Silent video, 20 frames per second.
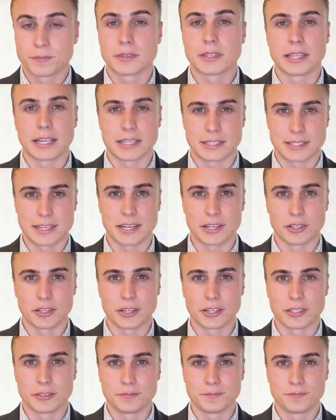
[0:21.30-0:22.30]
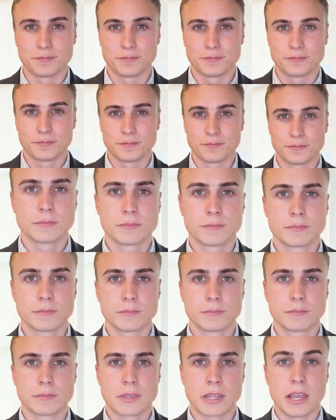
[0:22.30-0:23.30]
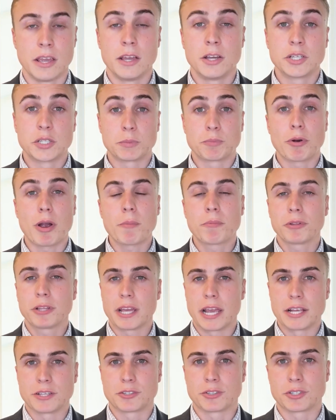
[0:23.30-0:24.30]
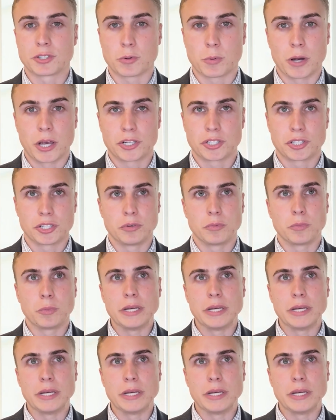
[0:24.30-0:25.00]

Let's take a look. To properly answer this question,